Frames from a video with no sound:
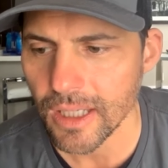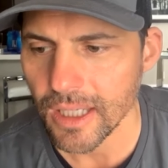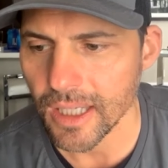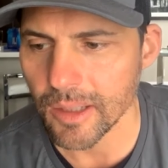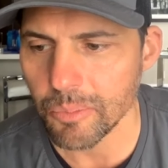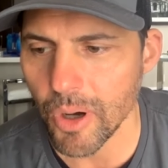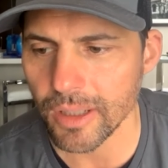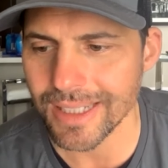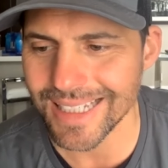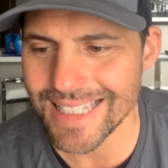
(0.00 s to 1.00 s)
in
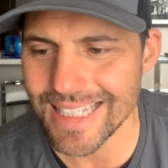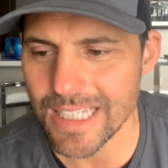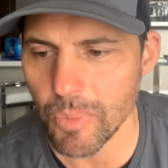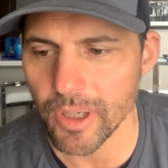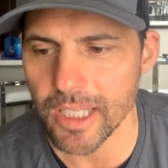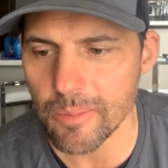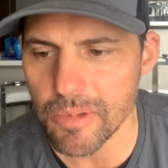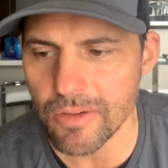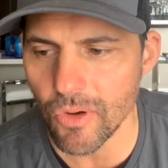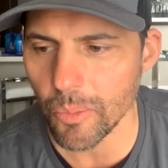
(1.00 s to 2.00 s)
Polynices, Bohemia,
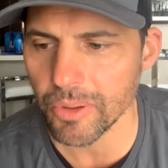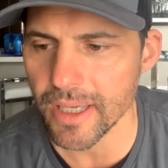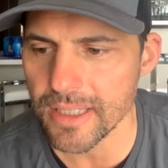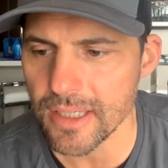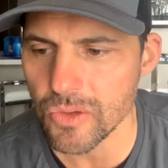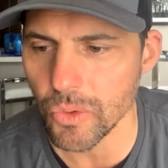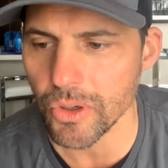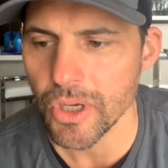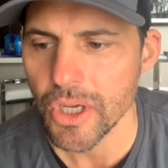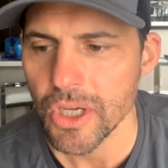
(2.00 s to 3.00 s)
of all places, where
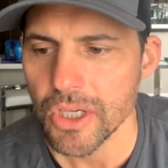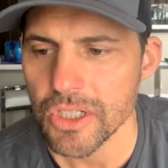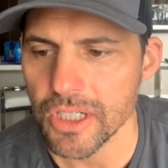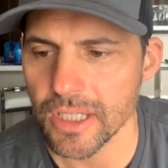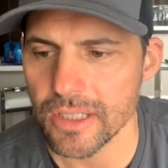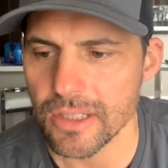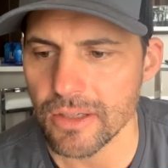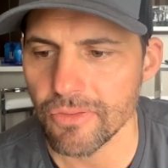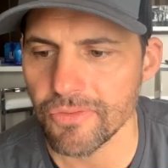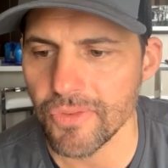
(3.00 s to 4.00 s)
she has
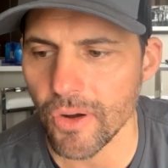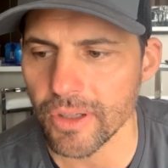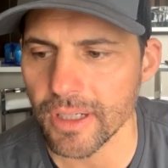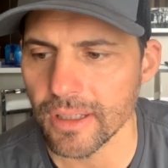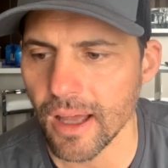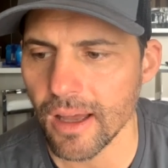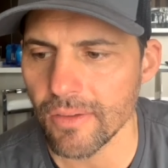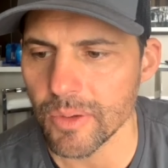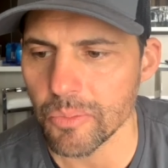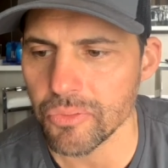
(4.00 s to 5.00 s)
fallen in
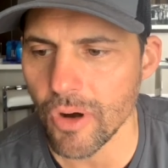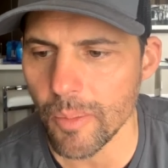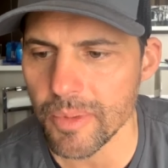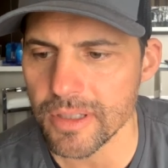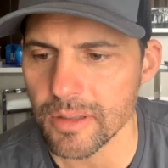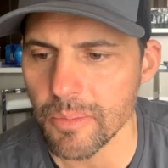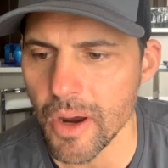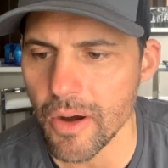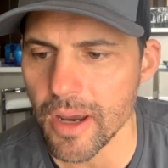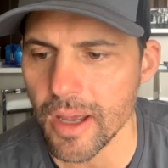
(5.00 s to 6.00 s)
love and promised to
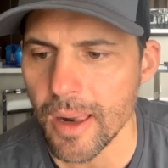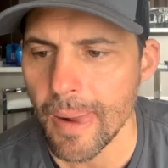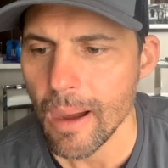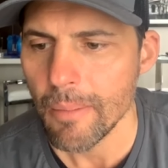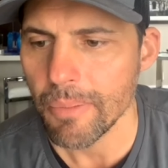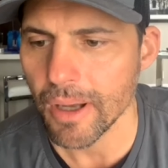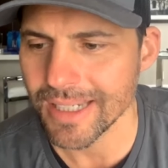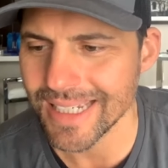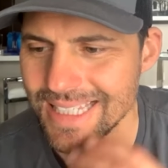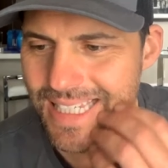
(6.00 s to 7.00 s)
marry
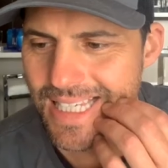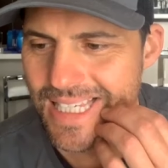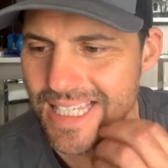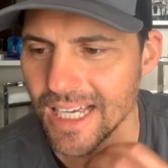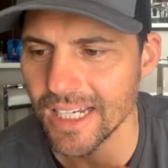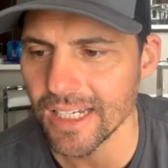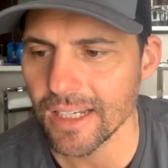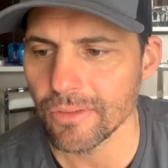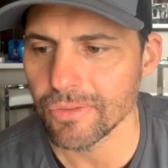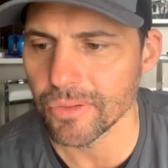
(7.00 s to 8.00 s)
Polynices' son,
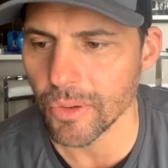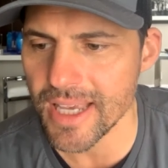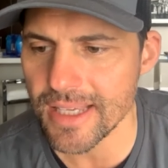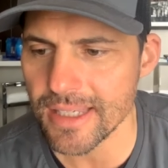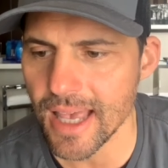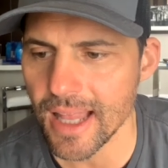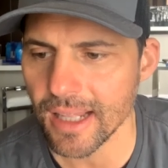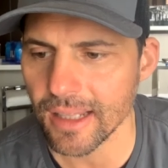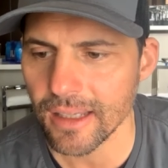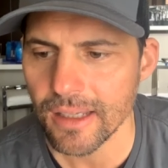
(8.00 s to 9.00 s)

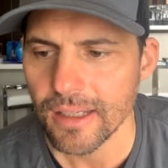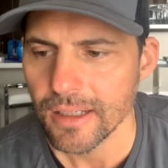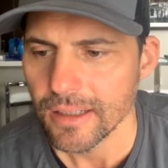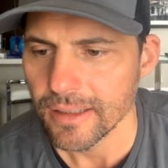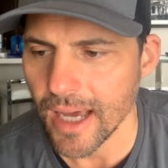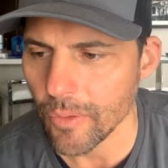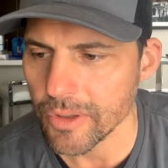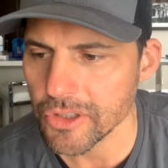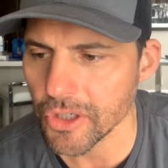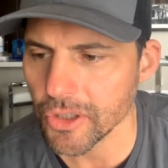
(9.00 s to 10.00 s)
Florizel, now
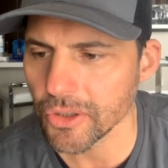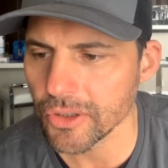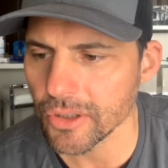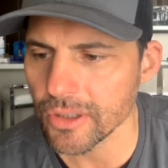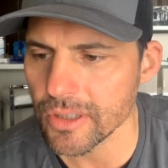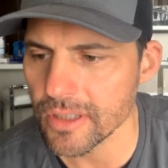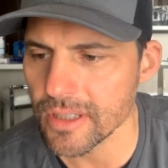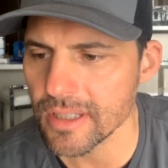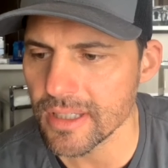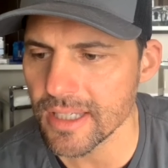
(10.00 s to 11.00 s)
returned to
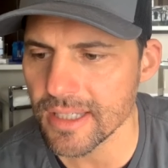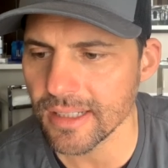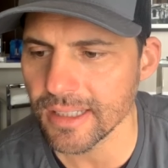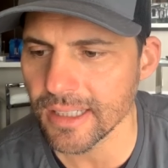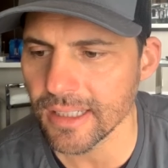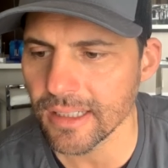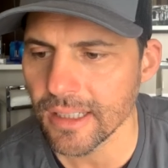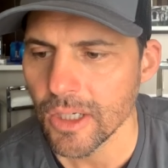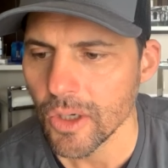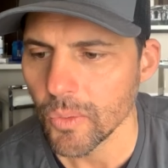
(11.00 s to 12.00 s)
Sicilia
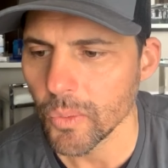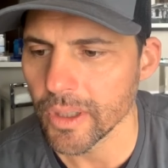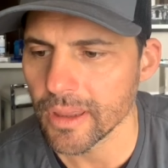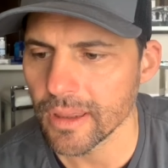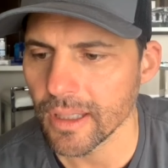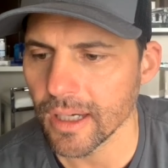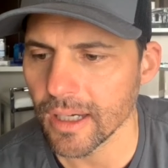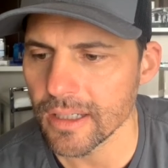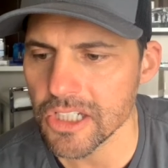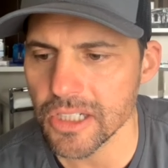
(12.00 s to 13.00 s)
with, uh,
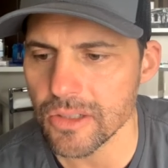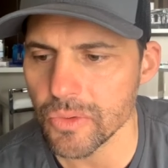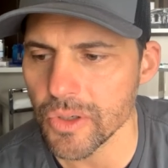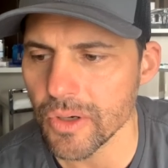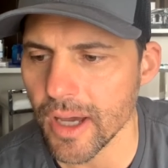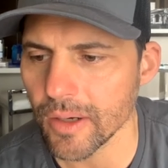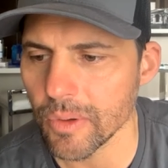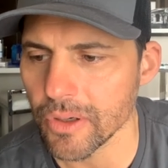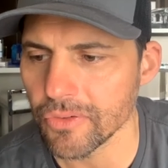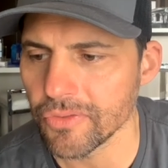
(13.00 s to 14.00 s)
she is reunited with
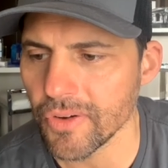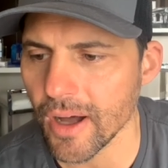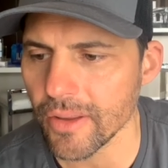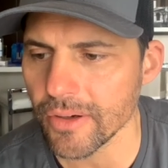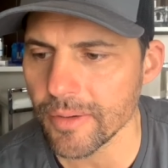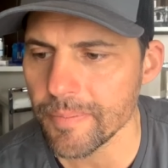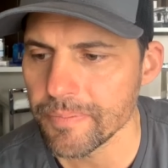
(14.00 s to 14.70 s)
her father,